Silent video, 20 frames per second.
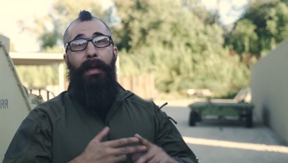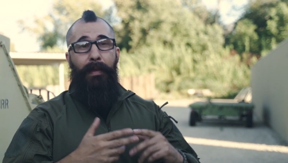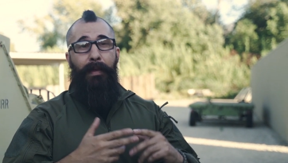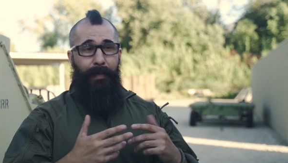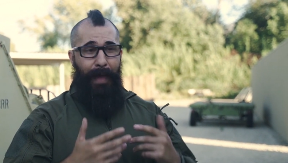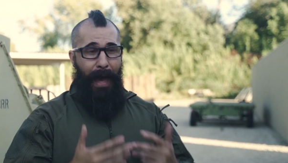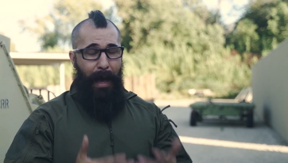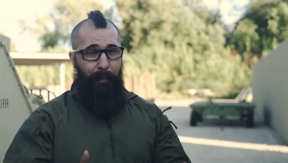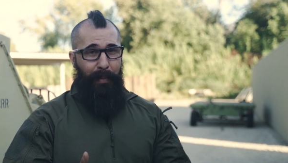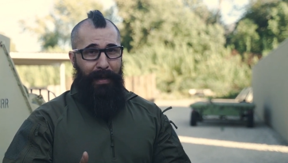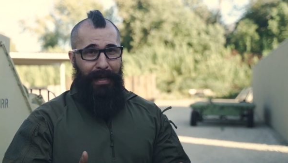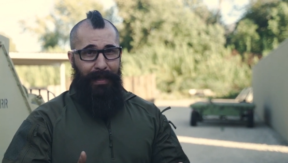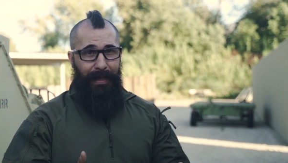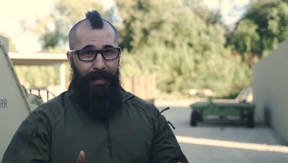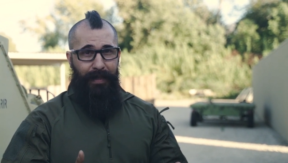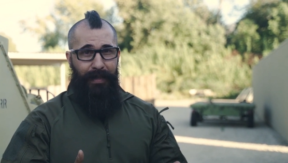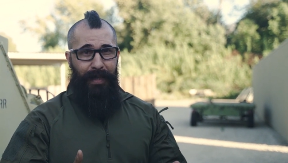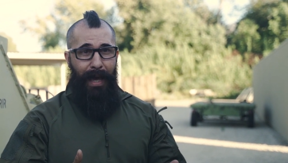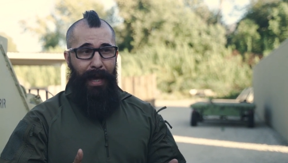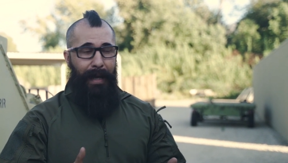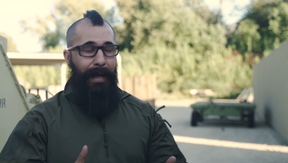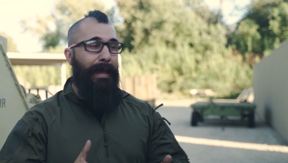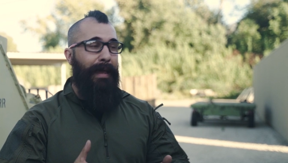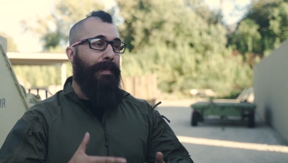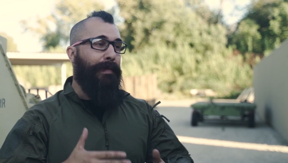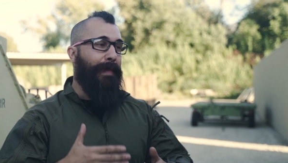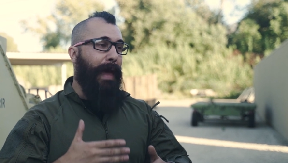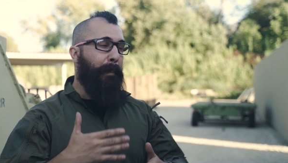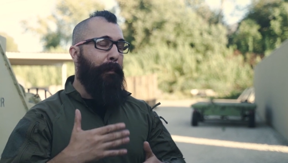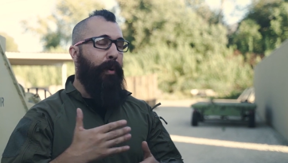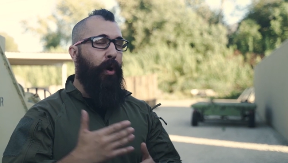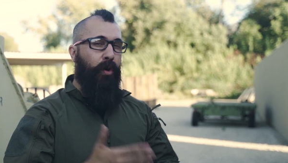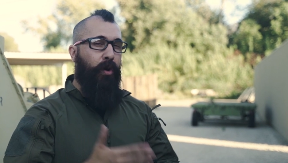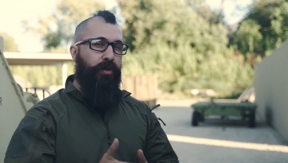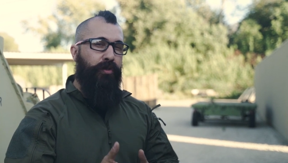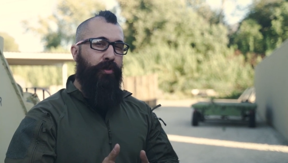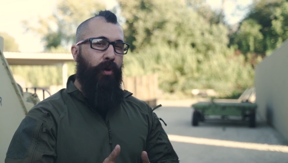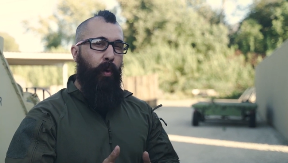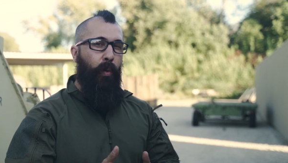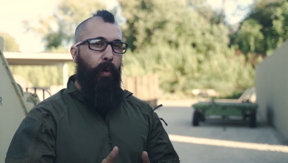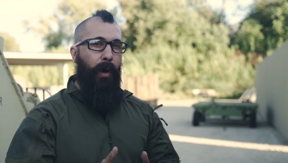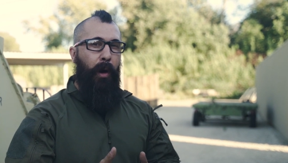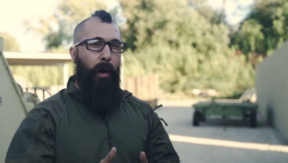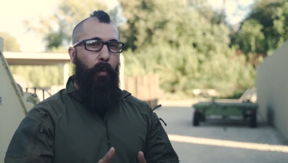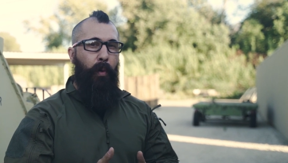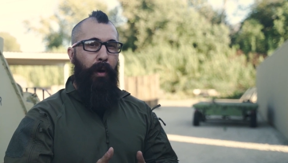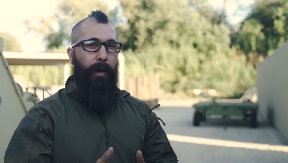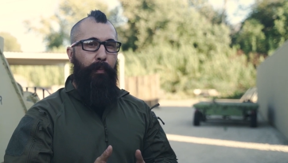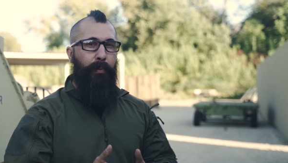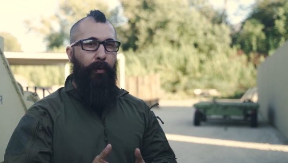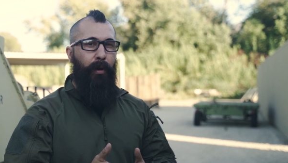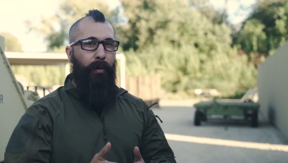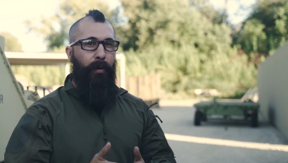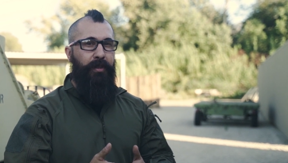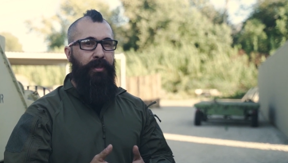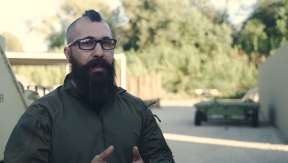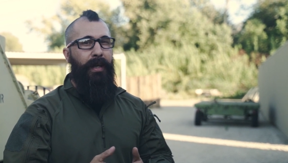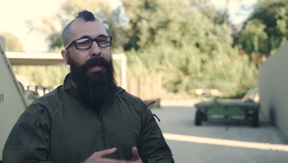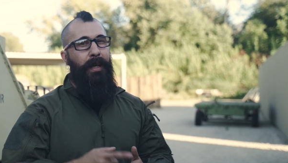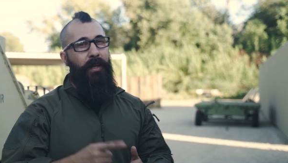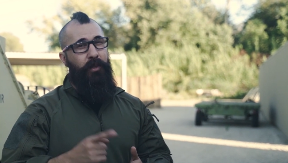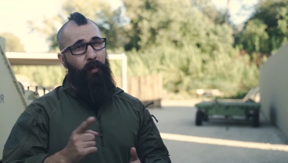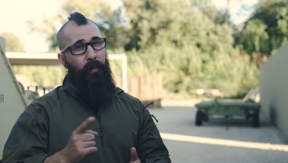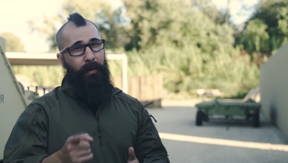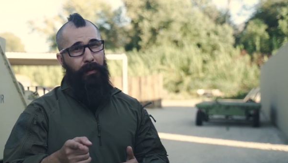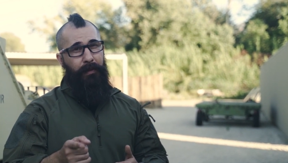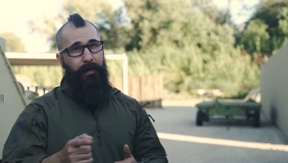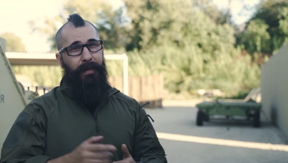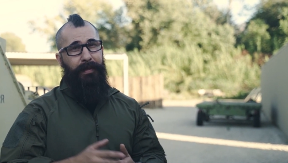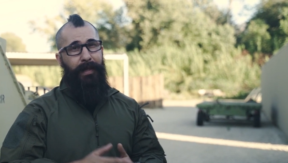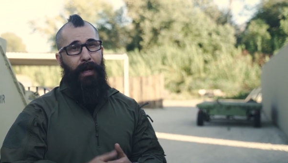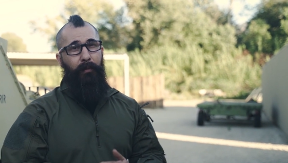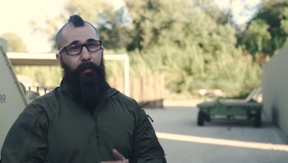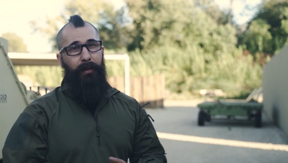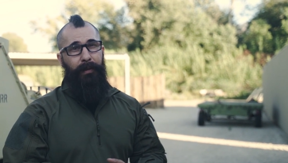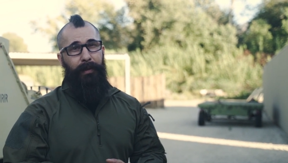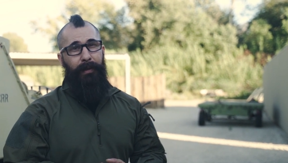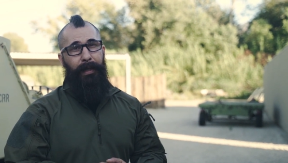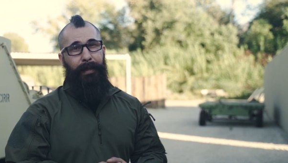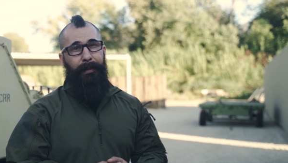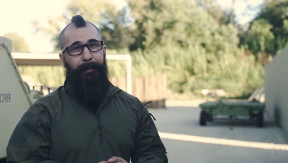That being said, that personal one-on-one approach is one of the things I really like.